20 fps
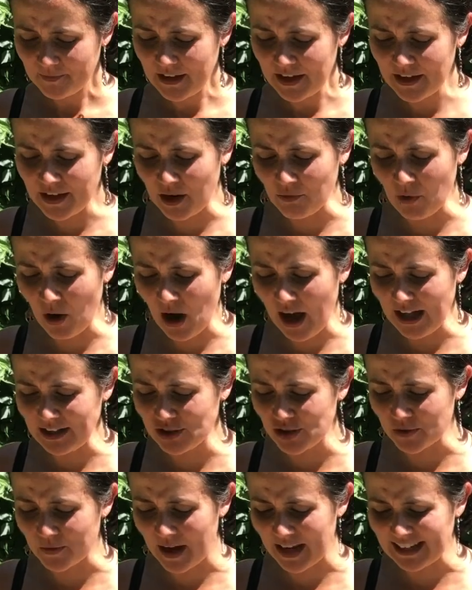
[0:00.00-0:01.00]
Now what I'll
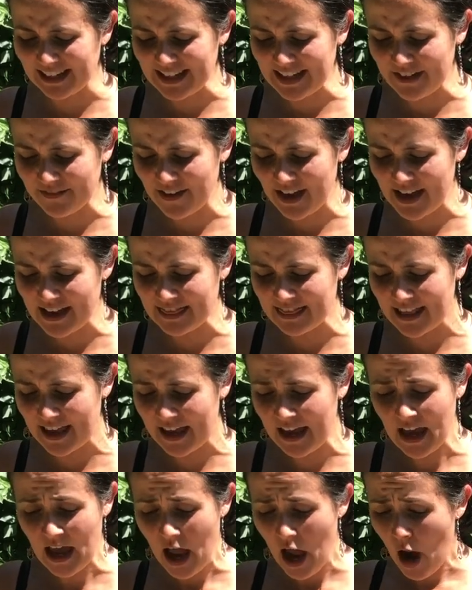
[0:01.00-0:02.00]
do, I'll leave it in
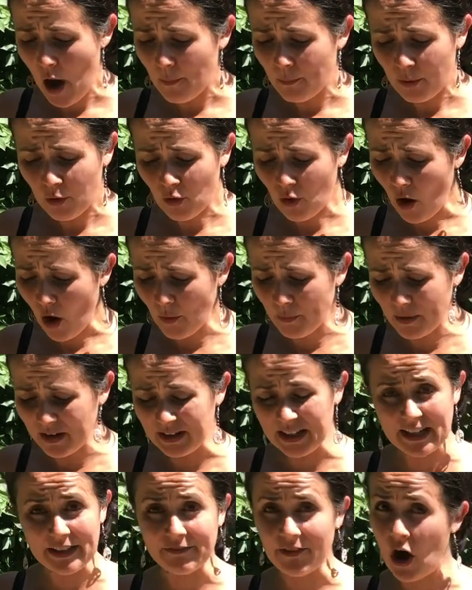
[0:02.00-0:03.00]
there
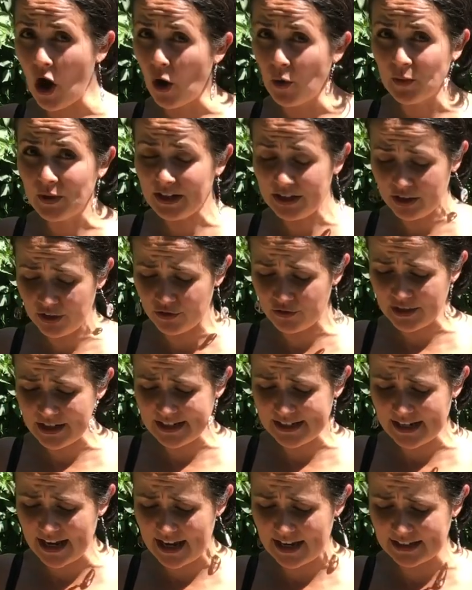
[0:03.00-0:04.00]
probably for only 3
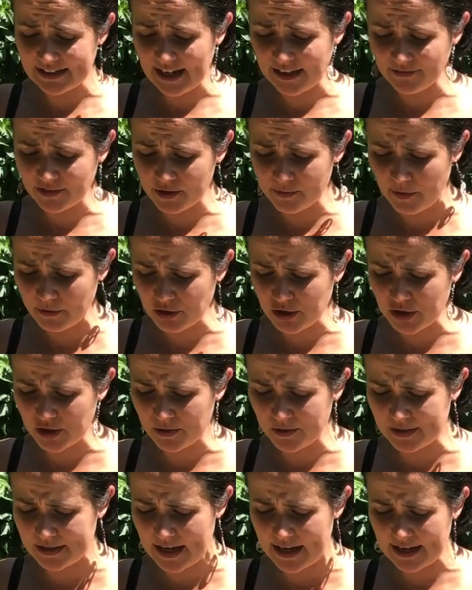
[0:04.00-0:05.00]
days. After about
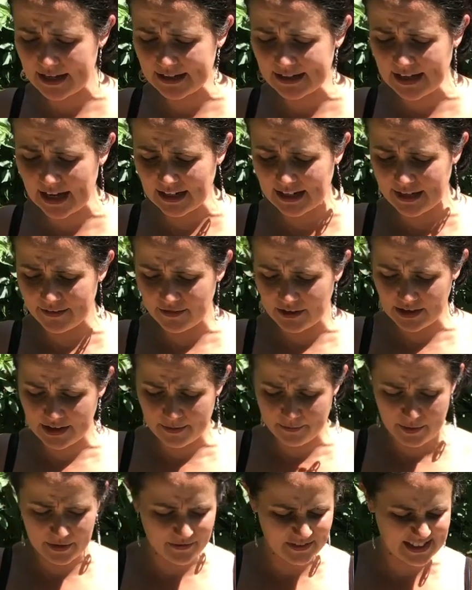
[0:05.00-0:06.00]
2 days, I'll give it a
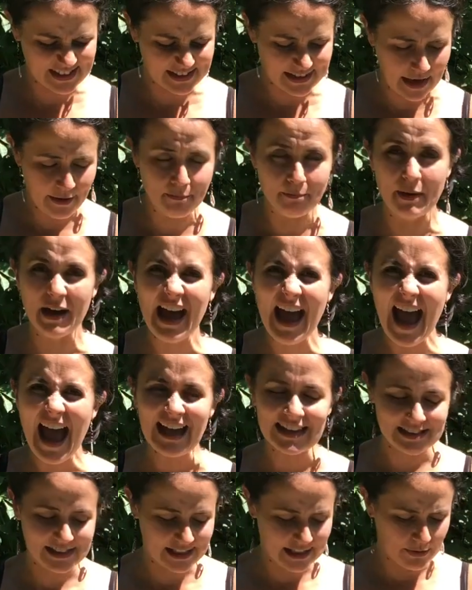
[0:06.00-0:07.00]
bit of a sip
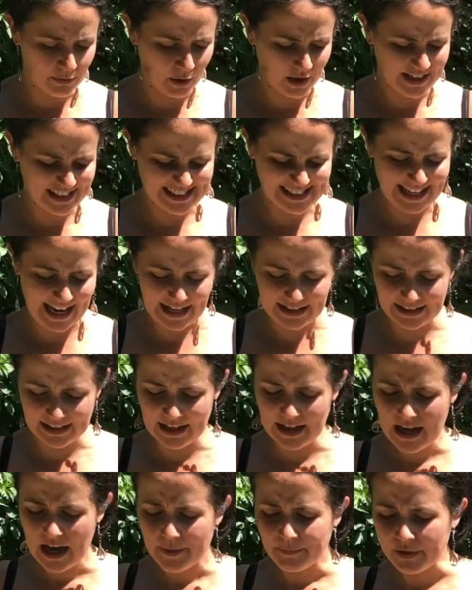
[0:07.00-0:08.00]
and see what it's like.
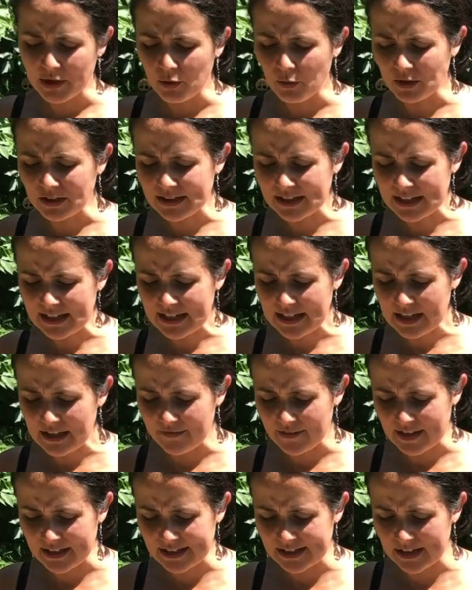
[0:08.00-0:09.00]
But you want to leave
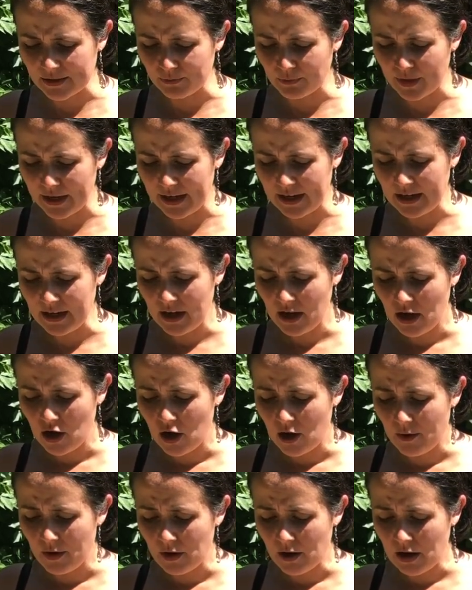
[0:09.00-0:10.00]
it somewhere
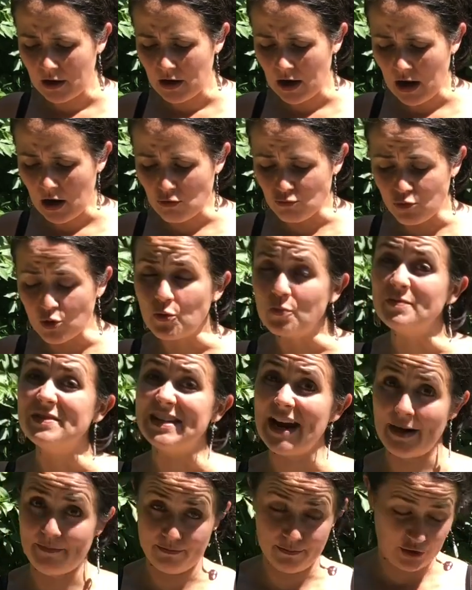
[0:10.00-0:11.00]
room
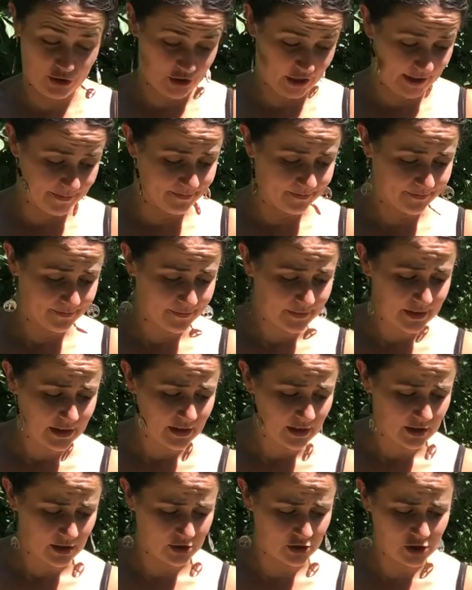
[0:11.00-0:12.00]
temperature
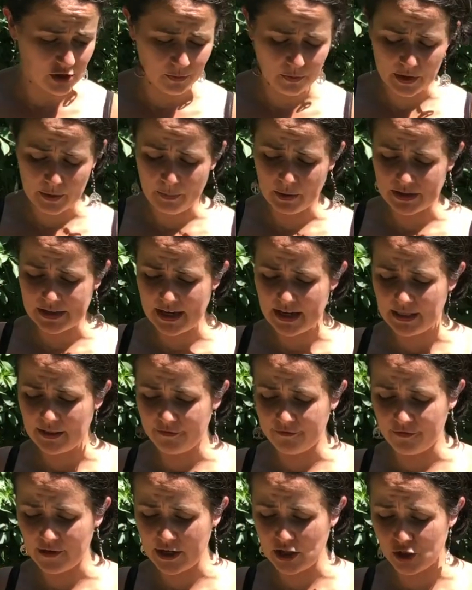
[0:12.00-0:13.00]
because you don't want to put it in the
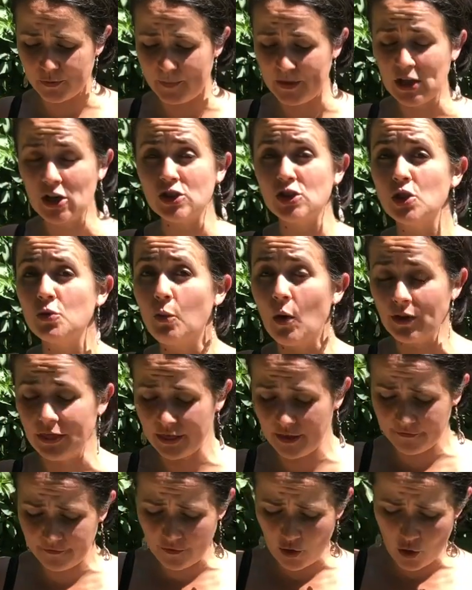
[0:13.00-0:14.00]
fridge because you want
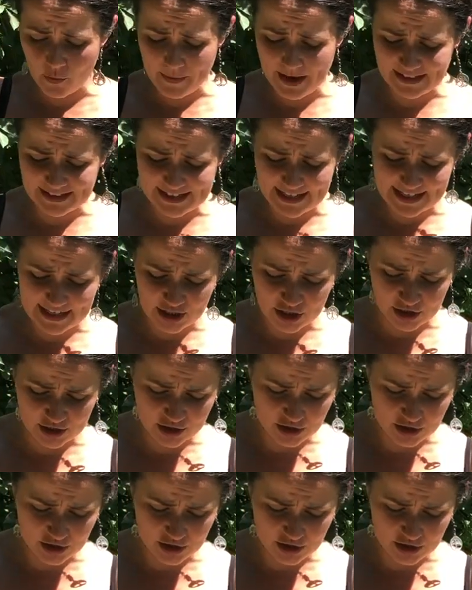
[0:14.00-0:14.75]
the fermentation